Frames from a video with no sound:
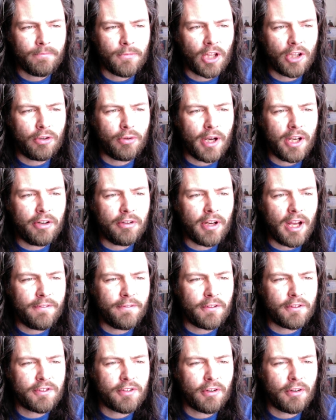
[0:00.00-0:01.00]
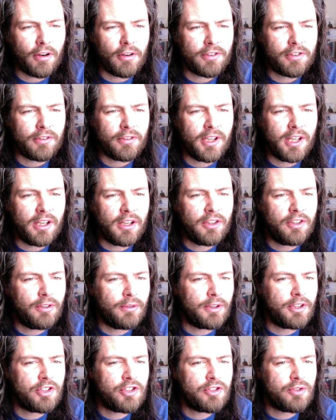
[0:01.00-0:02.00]
Greater efforts are also needed to
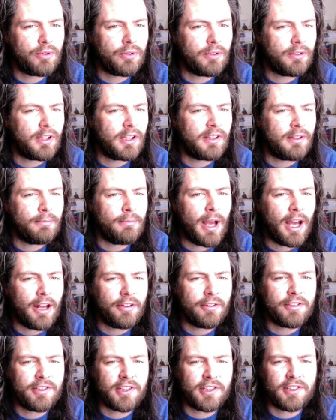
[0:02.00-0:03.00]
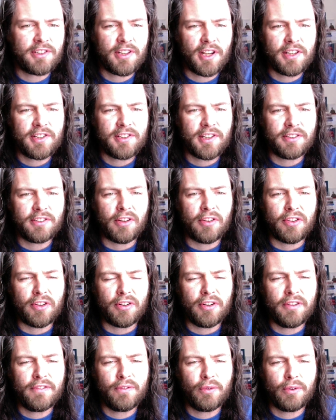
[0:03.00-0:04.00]
ensure that the matters discussed at the
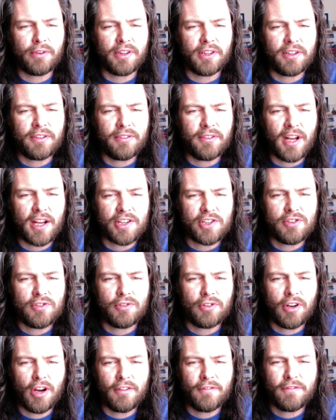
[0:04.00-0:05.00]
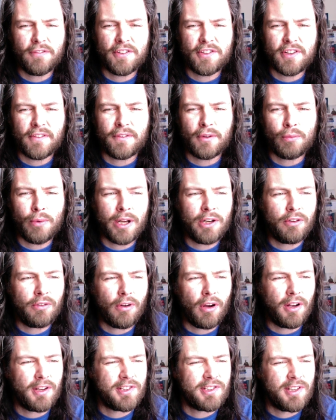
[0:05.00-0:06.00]
34th International Conference of the Red
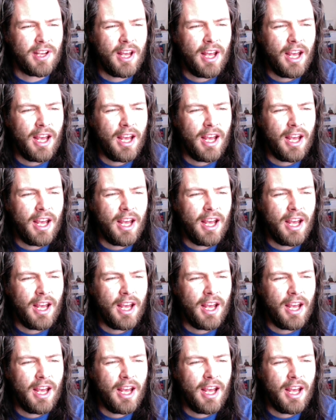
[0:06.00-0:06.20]
Cross